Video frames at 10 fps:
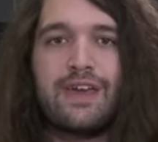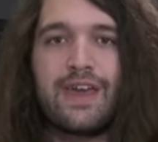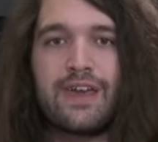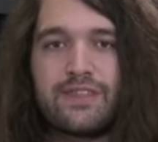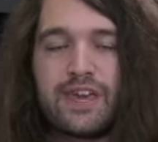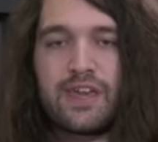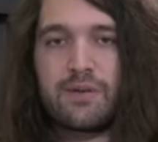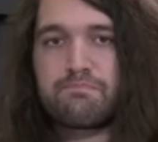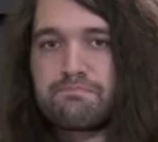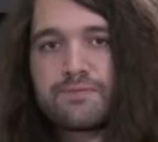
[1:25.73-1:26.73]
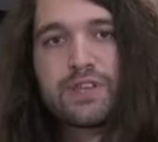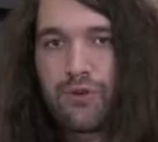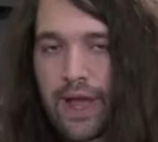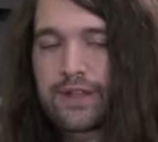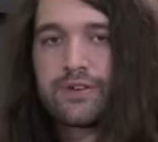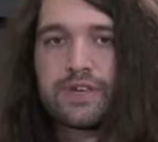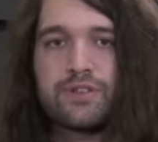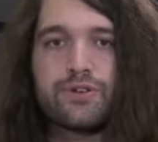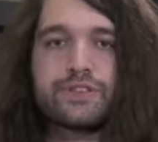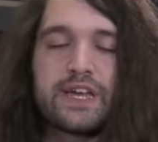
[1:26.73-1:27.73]
and they theoretically
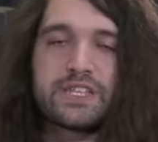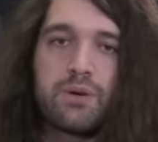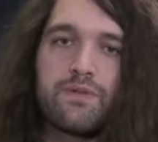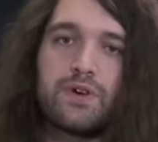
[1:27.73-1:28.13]
looked at some